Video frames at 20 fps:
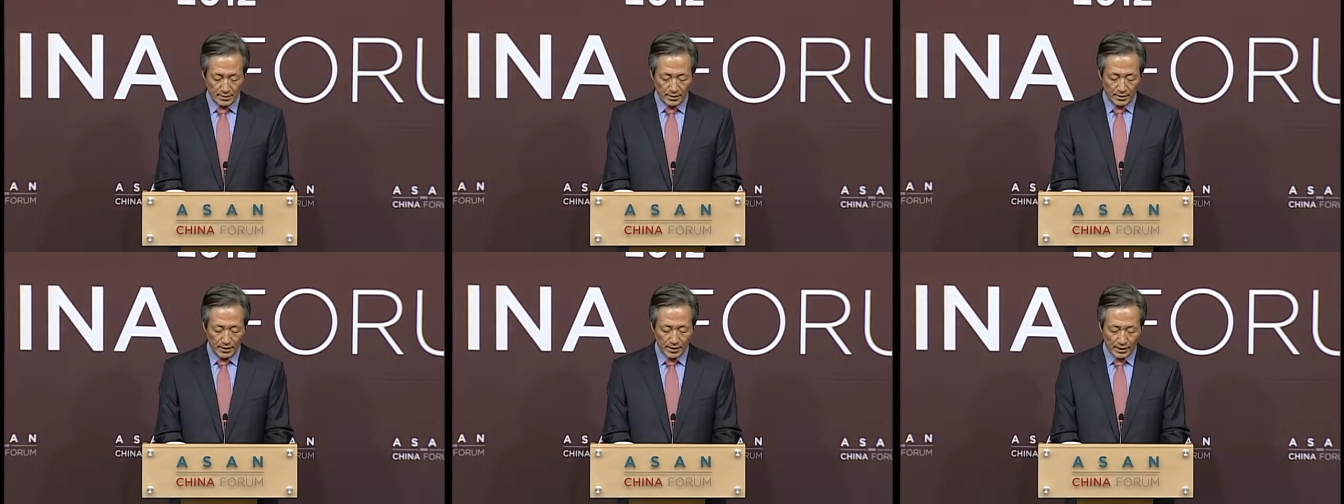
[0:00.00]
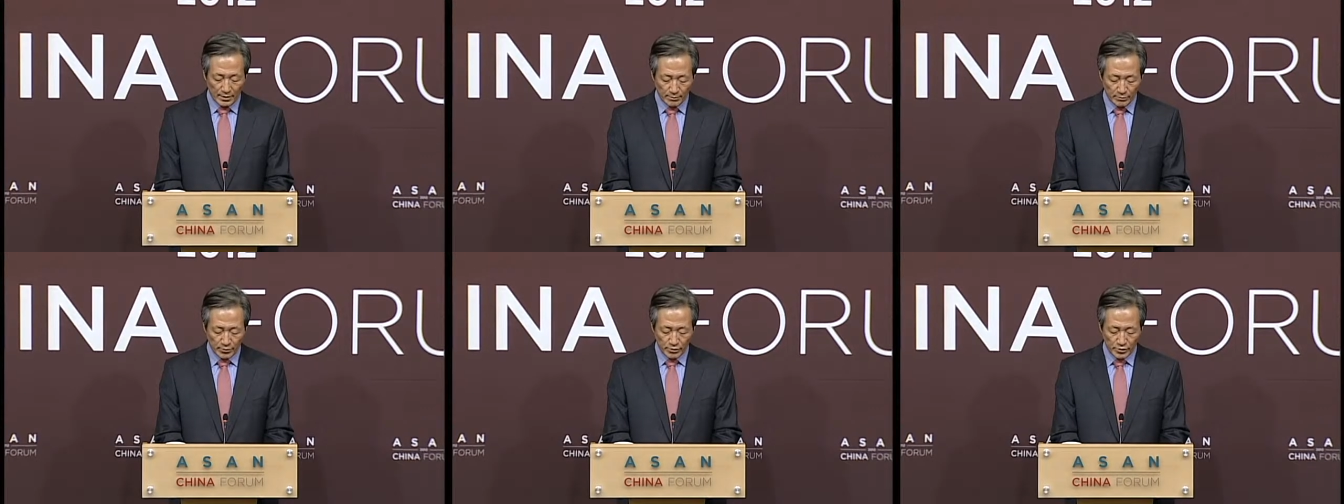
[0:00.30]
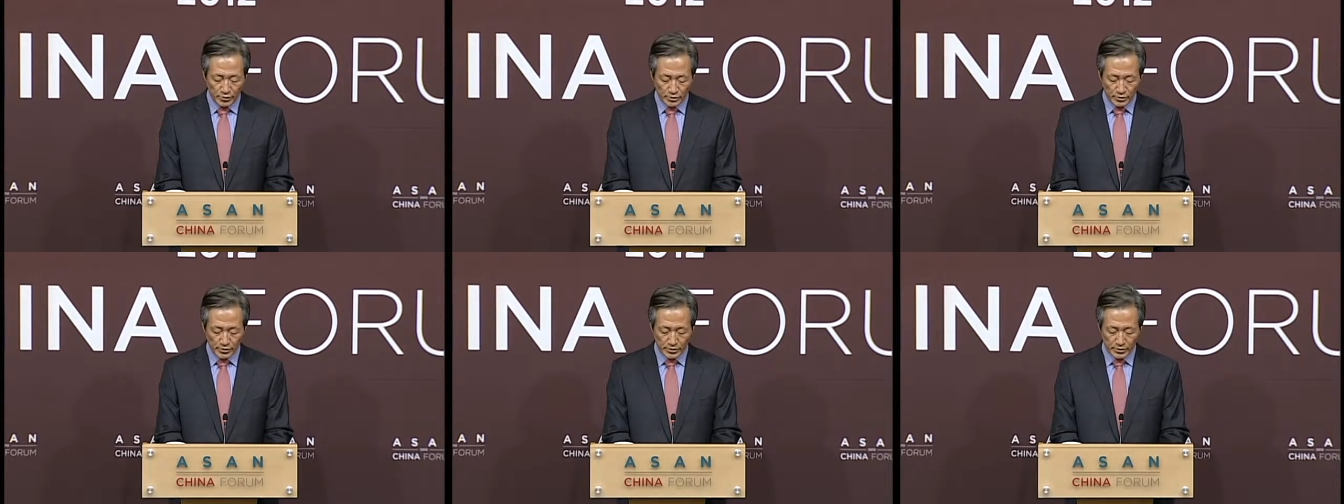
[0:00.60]

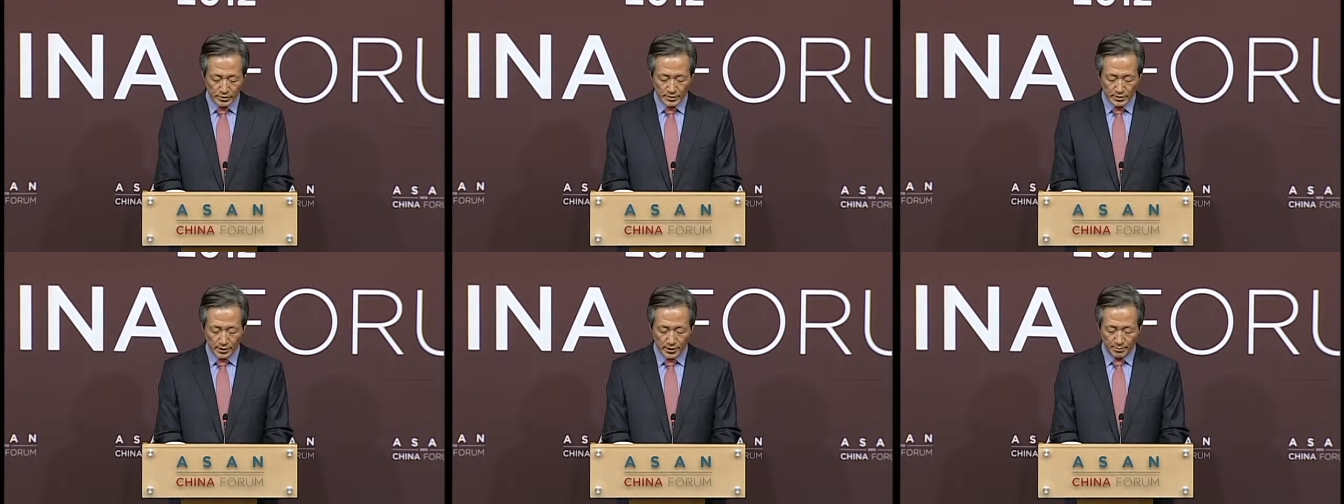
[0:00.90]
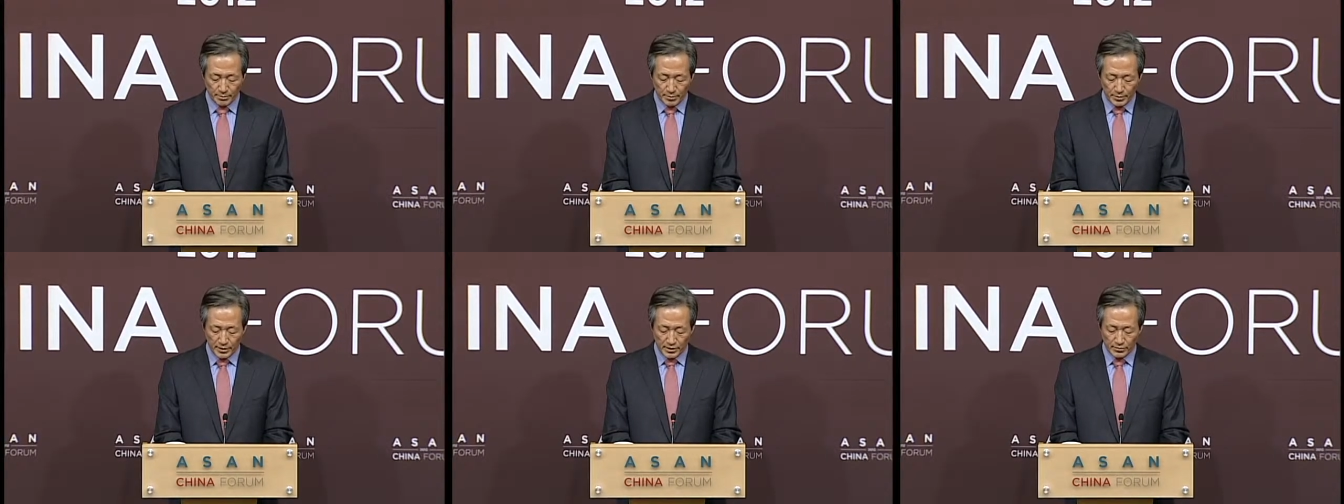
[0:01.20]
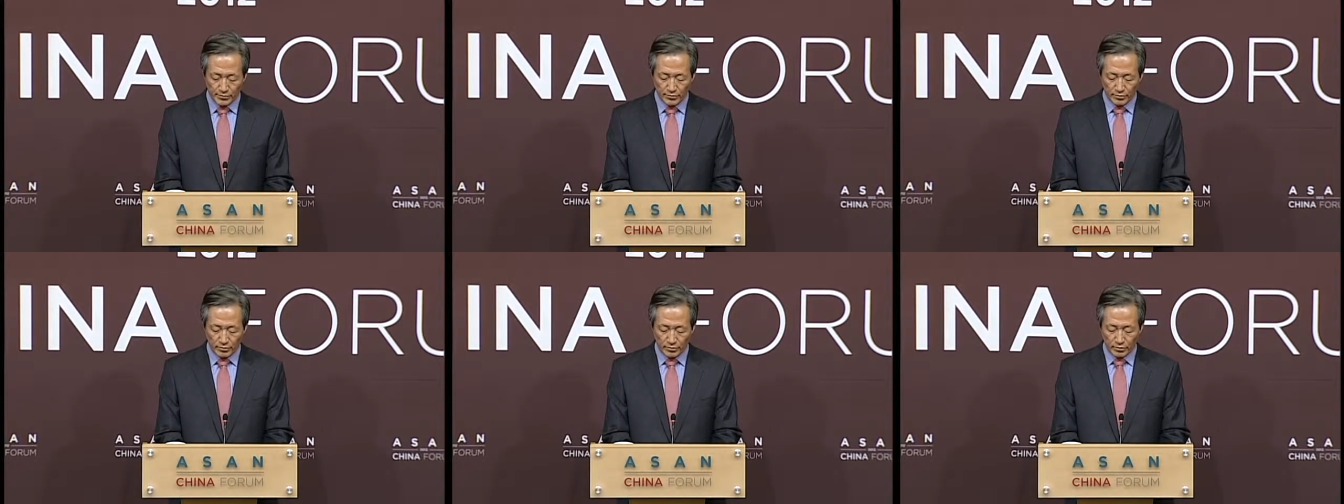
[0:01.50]
harmonious, and
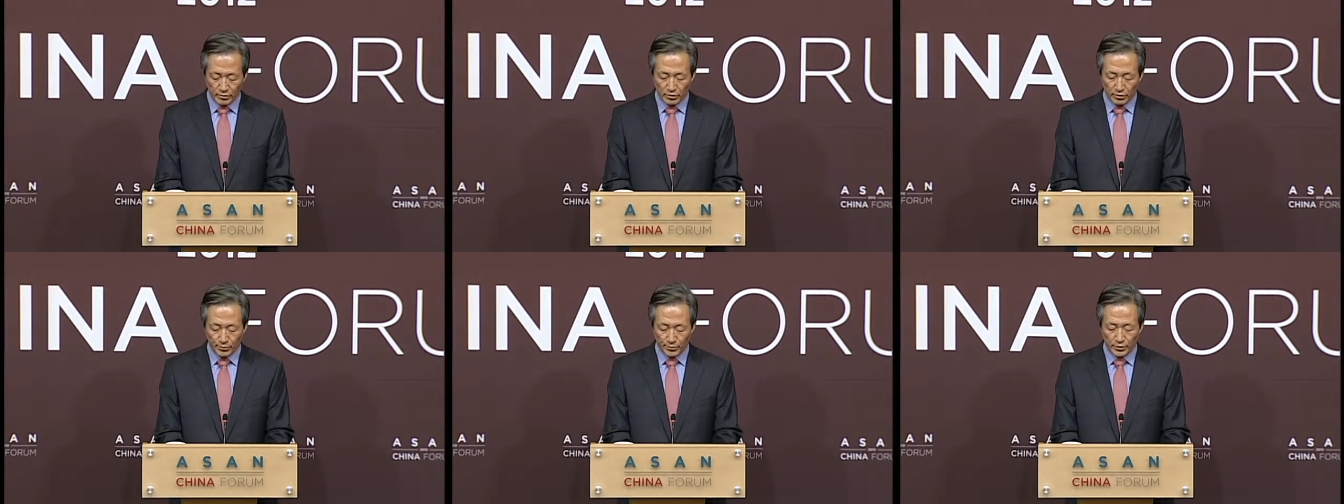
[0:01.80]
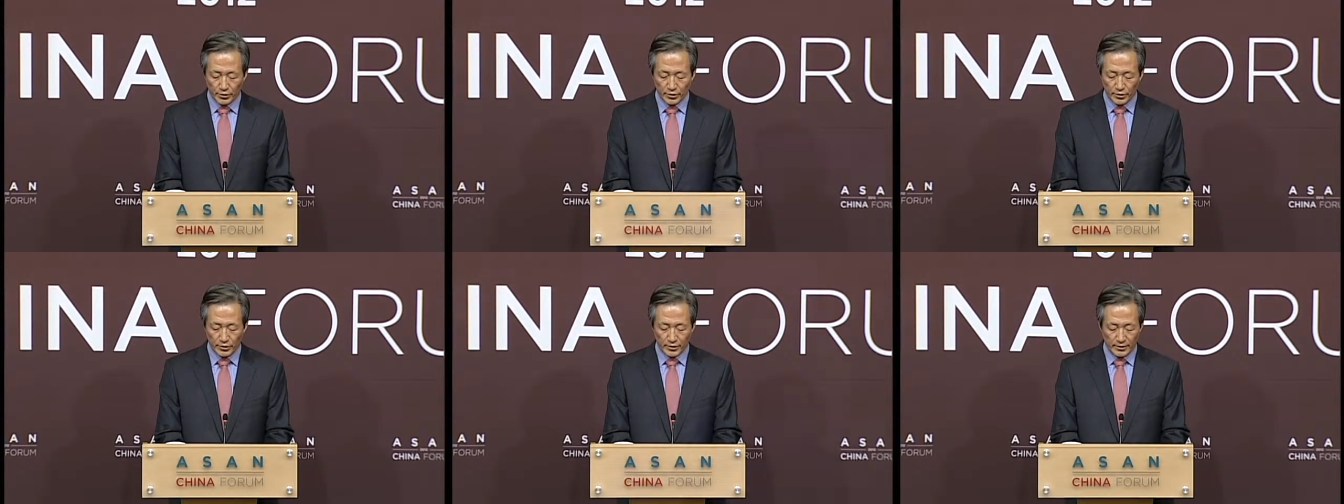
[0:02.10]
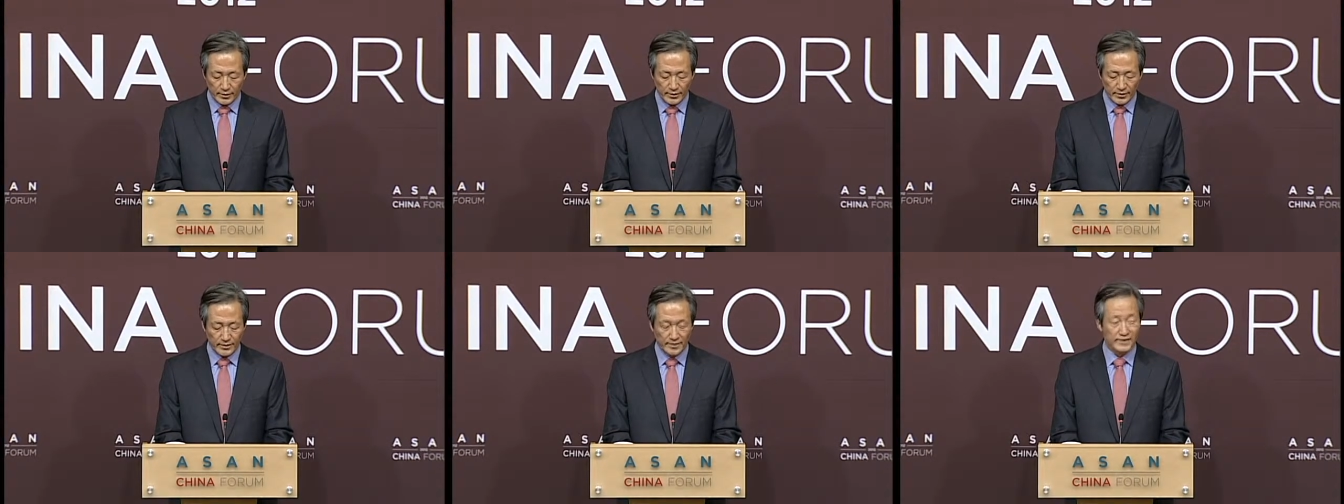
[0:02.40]
peaceful
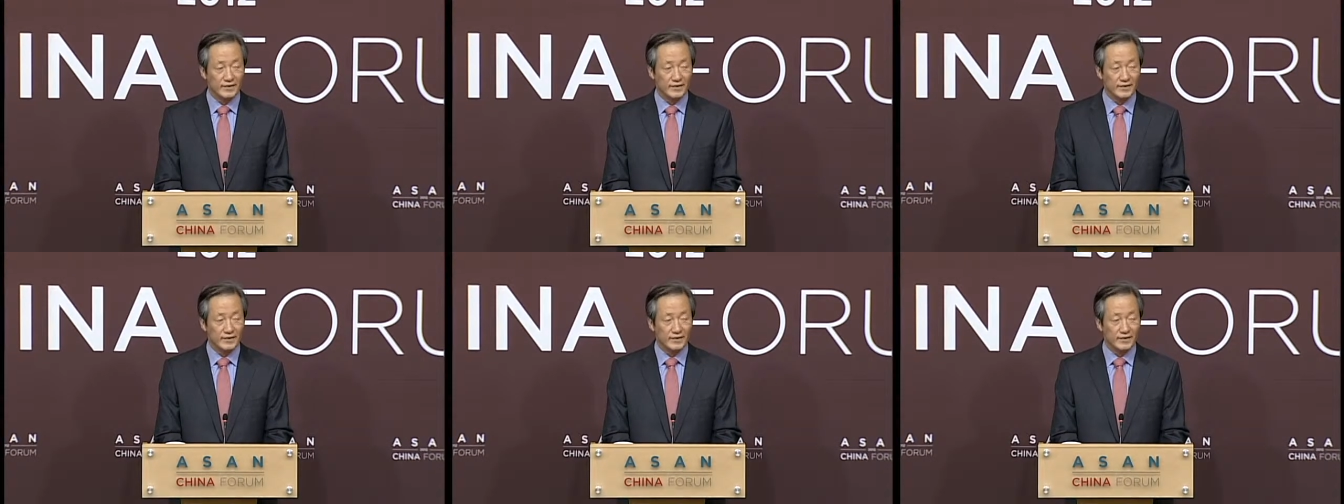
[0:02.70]
community